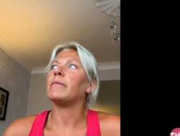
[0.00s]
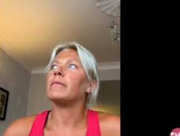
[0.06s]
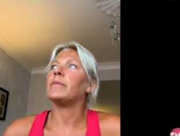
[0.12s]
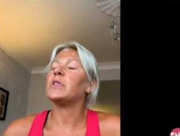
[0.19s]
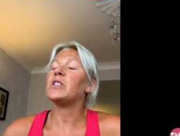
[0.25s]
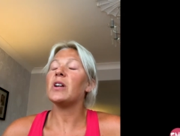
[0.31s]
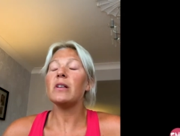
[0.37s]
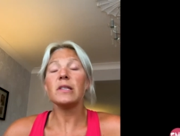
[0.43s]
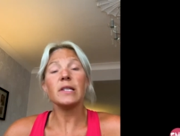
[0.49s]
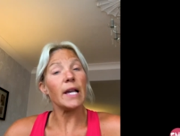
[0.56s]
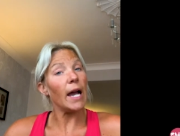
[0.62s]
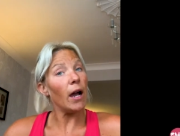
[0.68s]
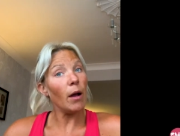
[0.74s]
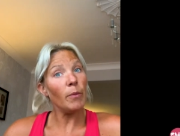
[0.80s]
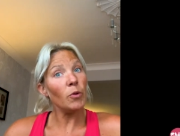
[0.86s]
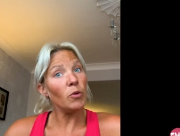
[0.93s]
But turns
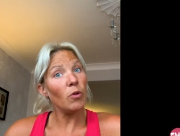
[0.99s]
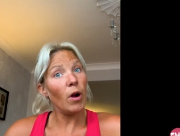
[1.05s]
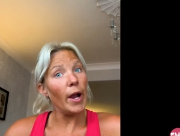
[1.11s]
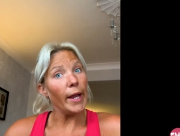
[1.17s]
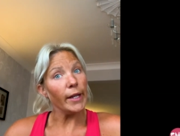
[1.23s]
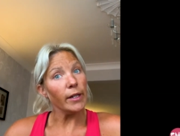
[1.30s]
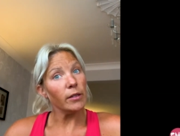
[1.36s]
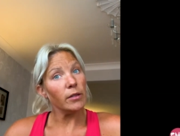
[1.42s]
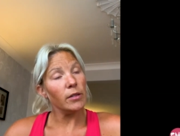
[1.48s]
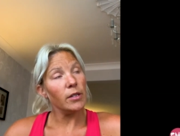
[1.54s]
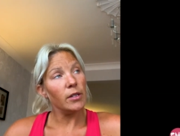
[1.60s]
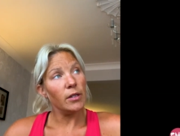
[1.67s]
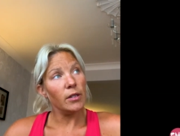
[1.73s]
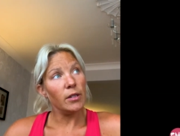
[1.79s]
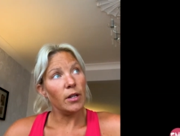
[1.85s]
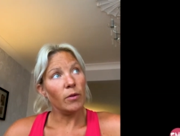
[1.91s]
out I'm all right.
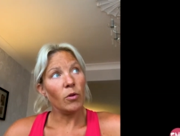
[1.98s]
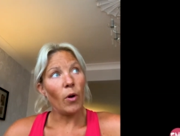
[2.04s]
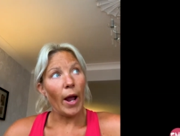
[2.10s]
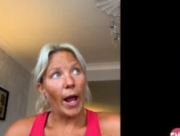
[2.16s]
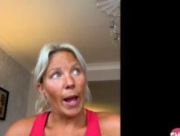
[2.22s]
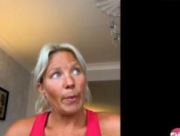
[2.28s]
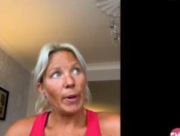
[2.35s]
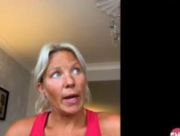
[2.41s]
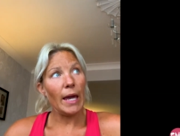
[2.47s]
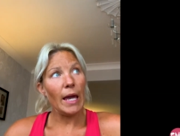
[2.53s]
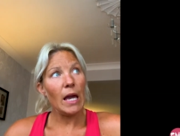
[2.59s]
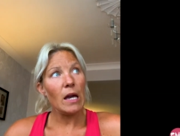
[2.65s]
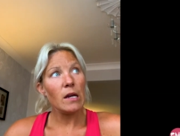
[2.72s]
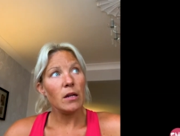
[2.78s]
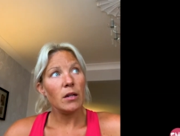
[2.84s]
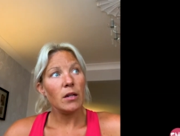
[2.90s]
Quite happy.
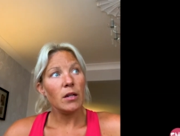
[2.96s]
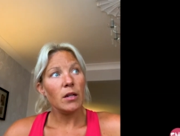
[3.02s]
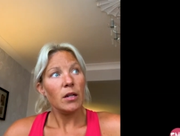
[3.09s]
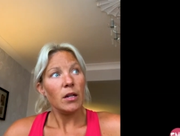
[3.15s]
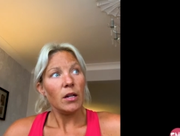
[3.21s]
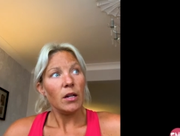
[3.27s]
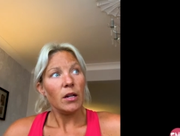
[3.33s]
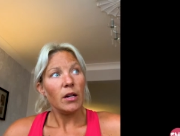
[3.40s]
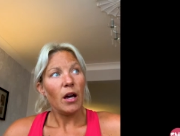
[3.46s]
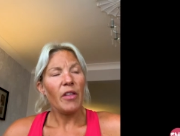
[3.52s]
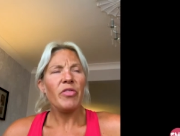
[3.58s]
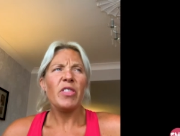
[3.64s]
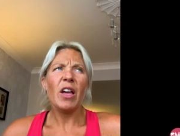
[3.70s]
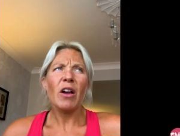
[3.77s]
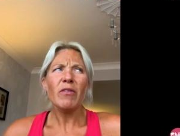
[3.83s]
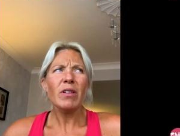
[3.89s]

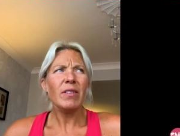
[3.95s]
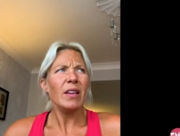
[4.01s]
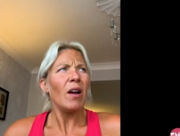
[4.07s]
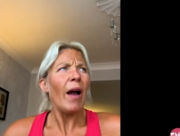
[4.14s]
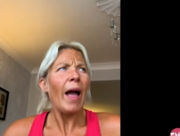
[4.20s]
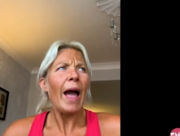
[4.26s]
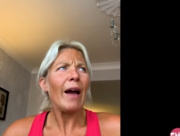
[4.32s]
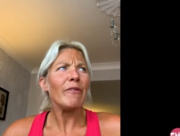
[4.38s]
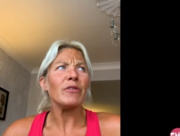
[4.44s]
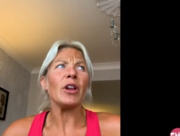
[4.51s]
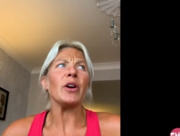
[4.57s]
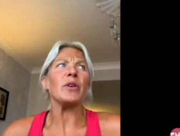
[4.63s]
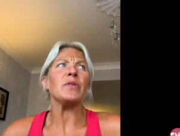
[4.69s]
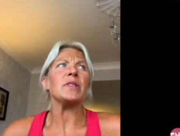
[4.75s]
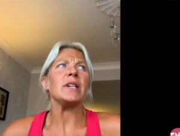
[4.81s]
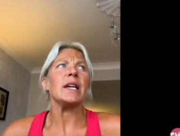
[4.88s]
The only thing I have
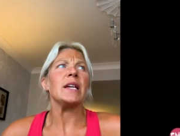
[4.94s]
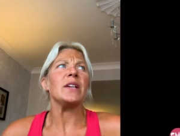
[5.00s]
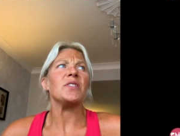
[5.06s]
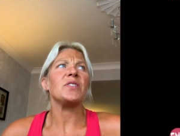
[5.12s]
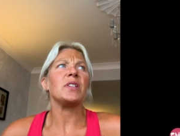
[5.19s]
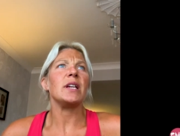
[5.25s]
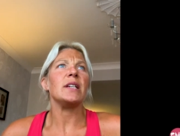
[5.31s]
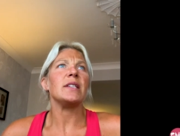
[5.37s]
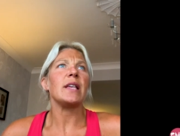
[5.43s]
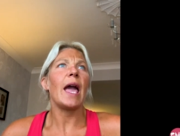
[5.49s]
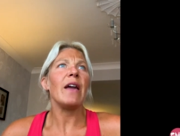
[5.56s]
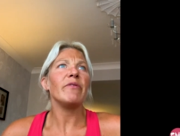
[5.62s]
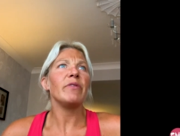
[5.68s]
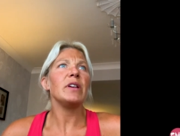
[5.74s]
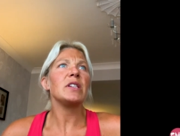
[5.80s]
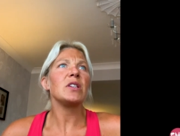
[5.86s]
noticed is
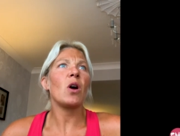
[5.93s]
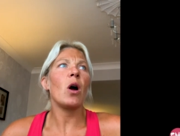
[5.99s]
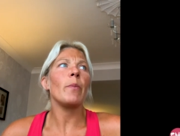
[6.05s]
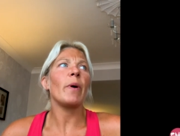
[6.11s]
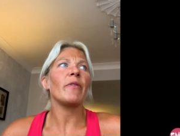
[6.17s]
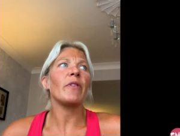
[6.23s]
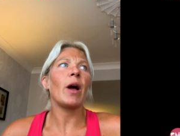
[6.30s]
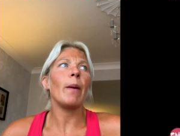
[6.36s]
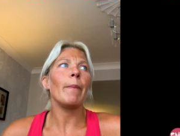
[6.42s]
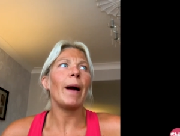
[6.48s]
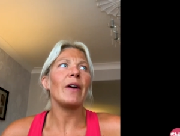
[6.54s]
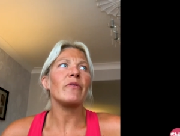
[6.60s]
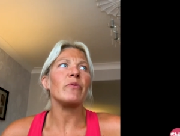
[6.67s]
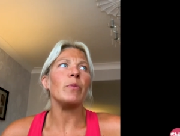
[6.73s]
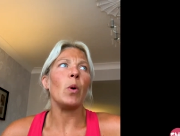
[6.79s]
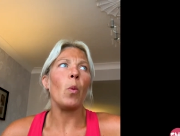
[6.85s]
every time I've come
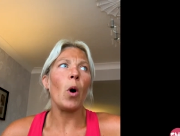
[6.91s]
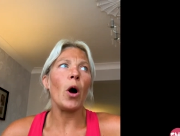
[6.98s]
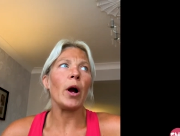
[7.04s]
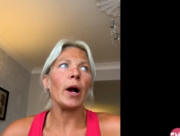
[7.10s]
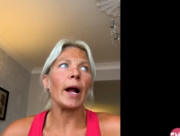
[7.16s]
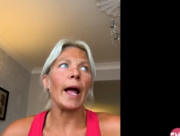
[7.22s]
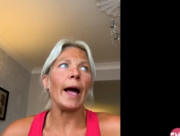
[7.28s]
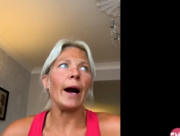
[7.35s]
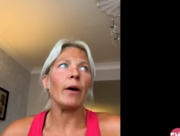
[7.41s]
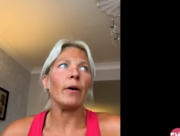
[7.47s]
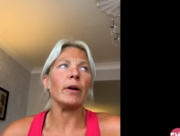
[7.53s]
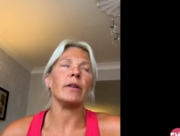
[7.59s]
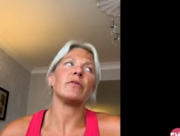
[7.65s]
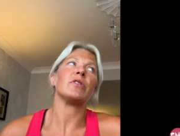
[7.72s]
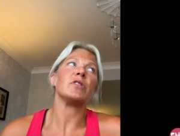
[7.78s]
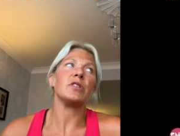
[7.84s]
back from a workout
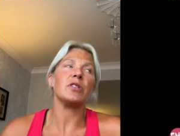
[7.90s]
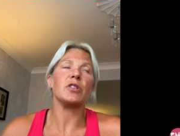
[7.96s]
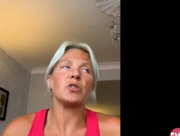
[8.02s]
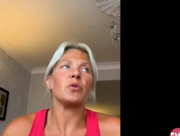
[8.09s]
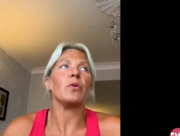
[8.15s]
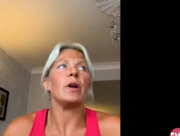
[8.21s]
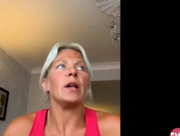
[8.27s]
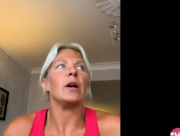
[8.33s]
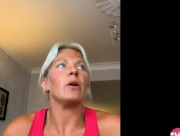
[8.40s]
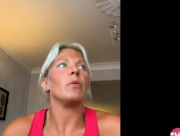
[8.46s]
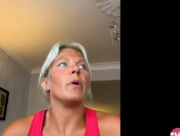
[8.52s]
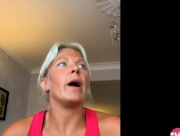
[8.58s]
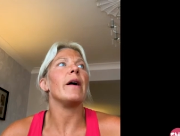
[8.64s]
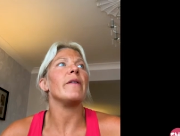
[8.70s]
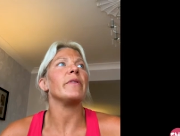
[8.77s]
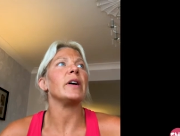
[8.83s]
and I've gone to the toilet or
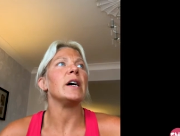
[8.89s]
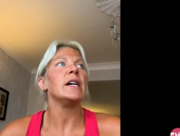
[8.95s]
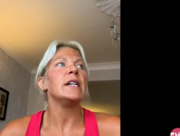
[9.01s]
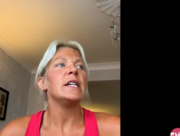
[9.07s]
whatever,